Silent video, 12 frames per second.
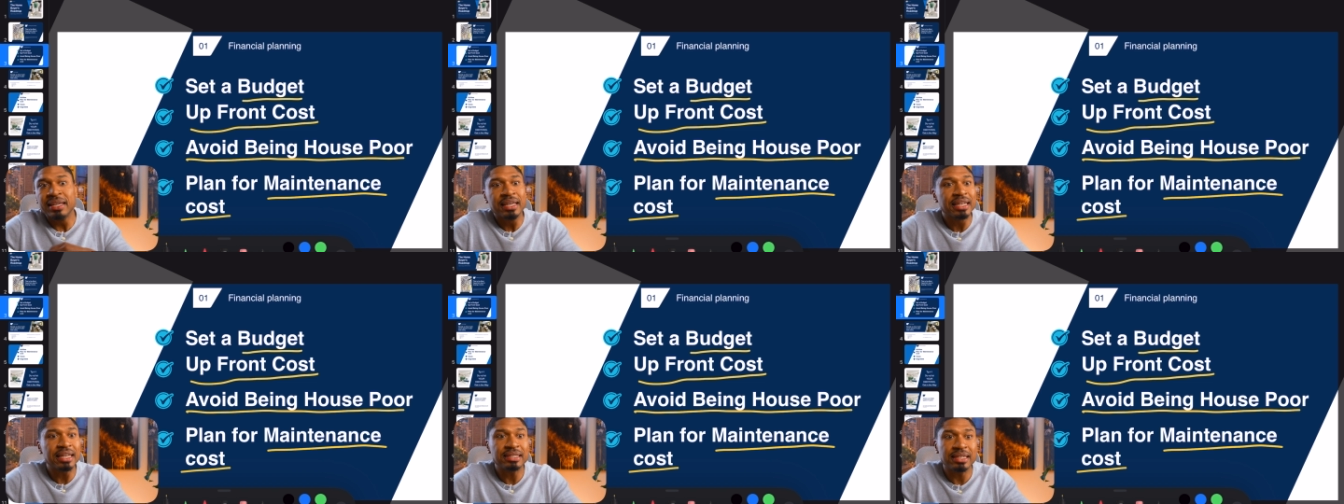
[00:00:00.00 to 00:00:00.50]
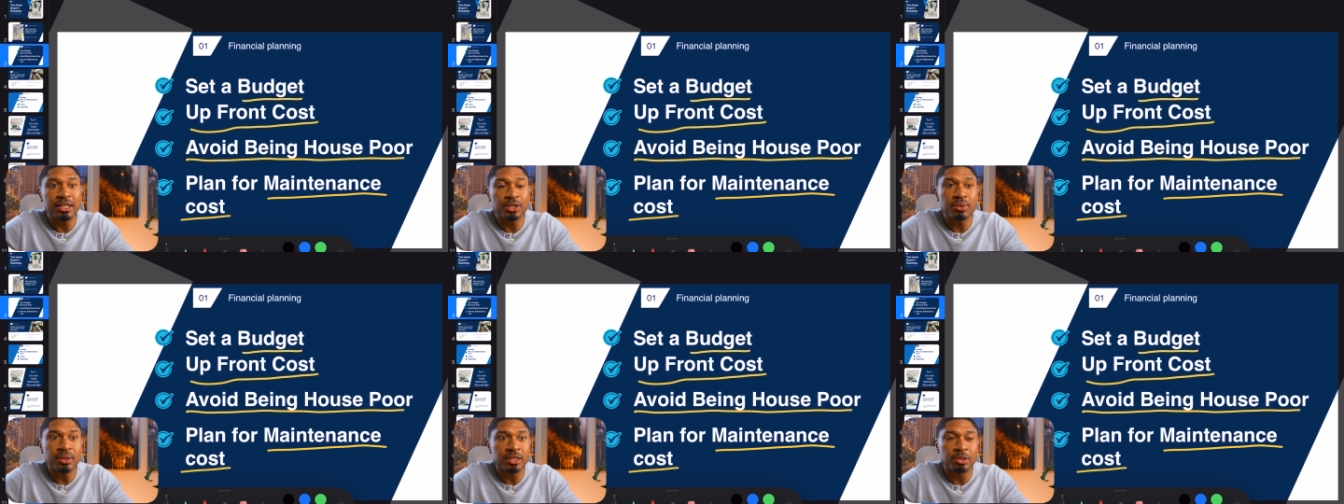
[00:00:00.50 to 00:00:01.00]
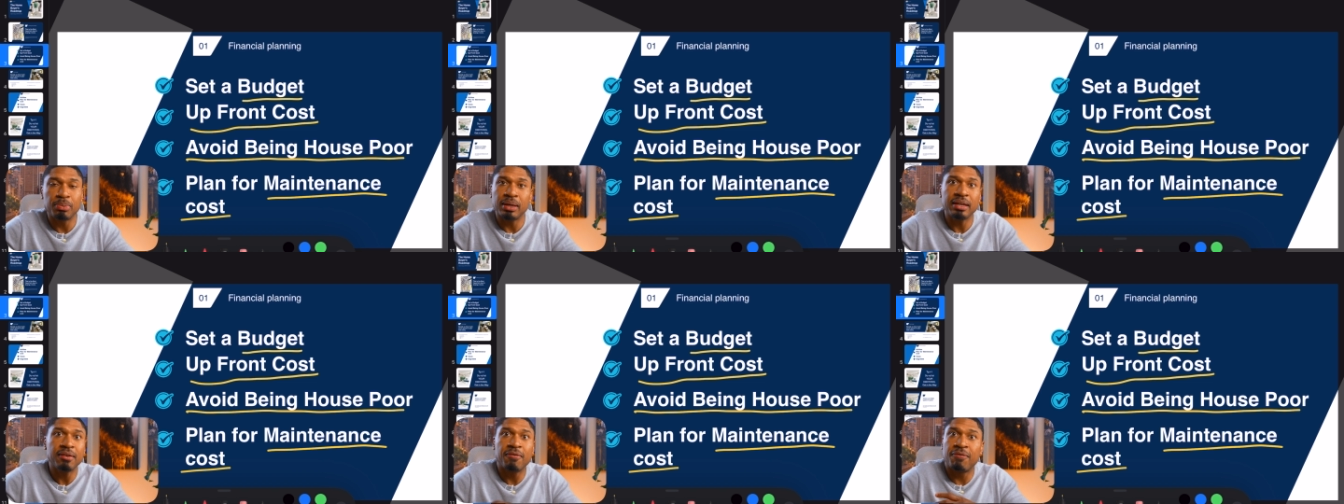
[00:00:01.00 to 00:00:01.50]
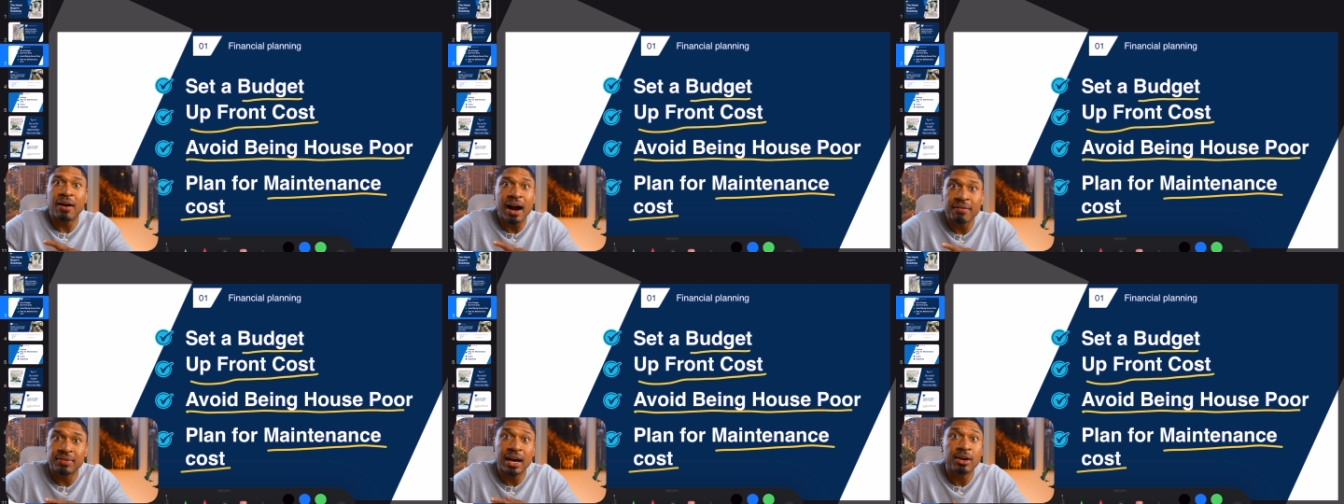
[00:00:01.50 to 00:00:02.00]
Let's say you can spend
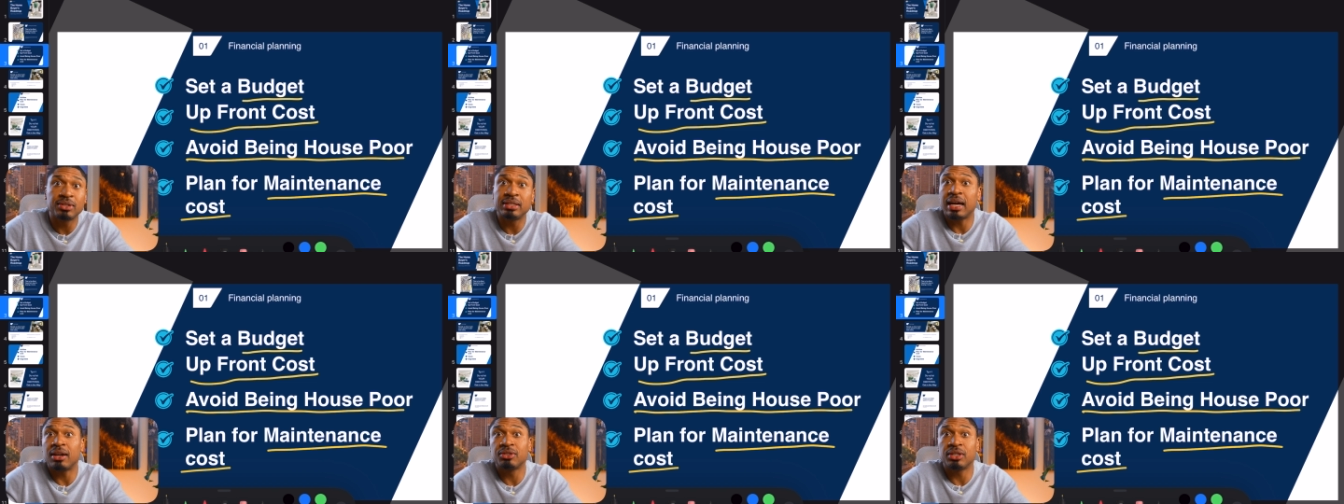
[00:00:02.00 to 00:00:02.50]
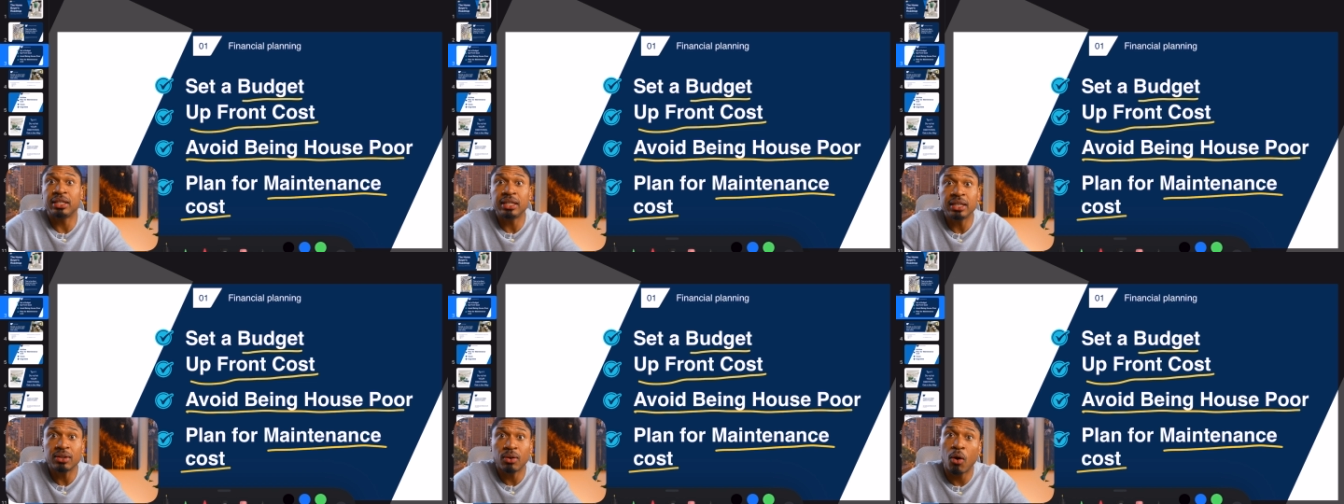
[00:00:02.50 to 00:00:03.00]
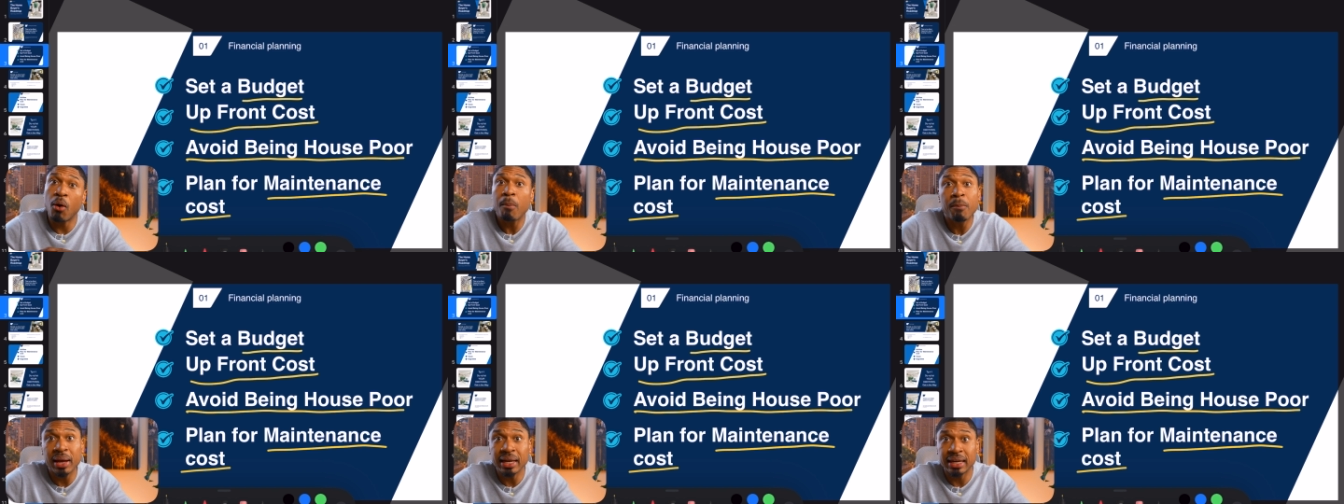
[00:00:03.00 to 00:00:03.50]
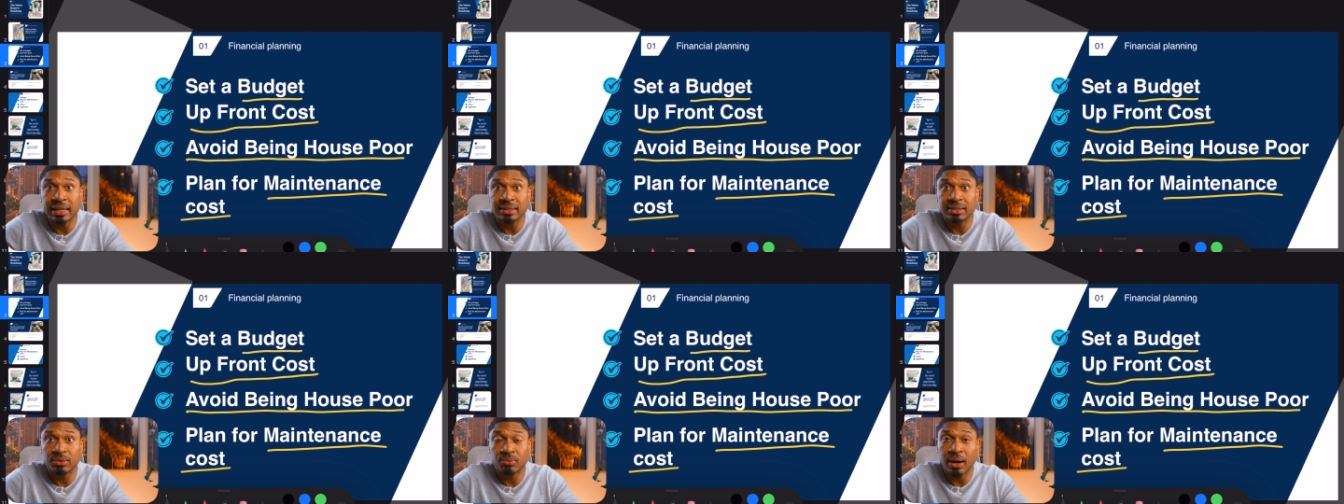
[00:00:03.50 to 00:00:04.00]
$5,000 a year on
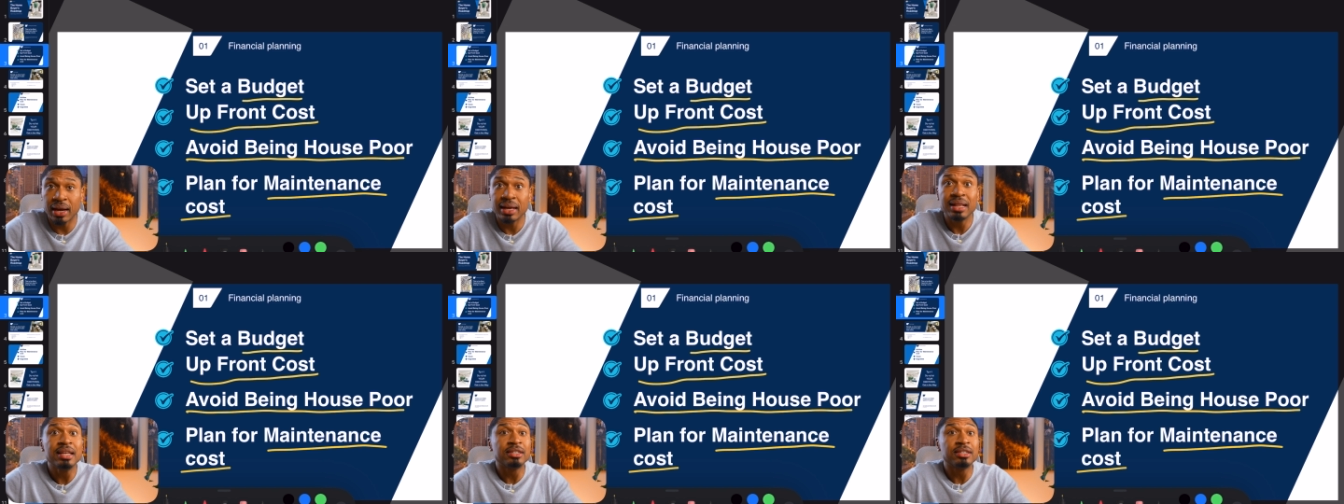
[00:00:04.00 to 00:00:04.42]
maintenance, right?